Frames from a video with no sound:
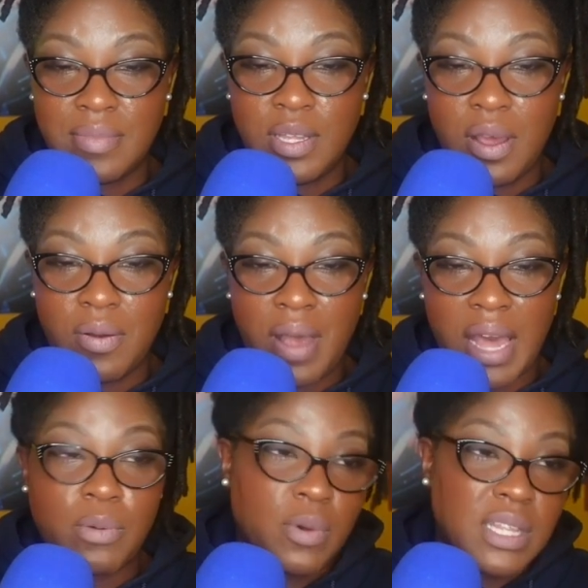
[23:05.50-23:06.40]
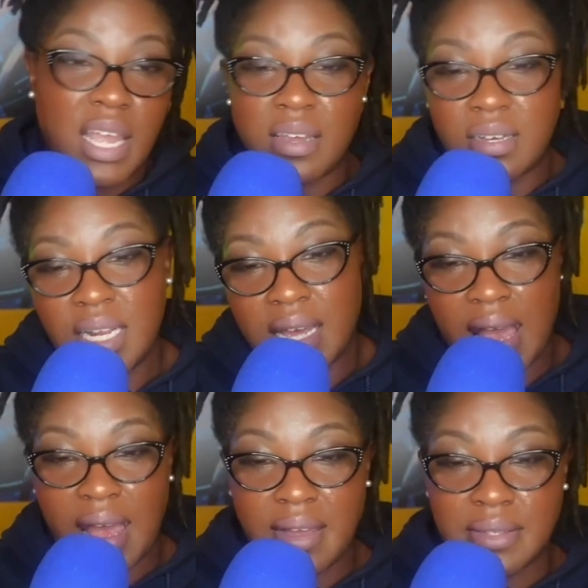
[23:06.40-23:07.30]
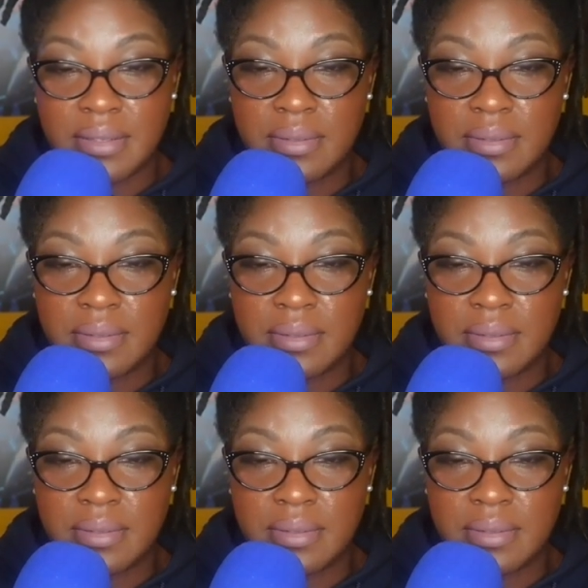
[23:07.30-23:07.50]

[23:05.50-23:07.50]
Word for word: You know, out of what they could have got.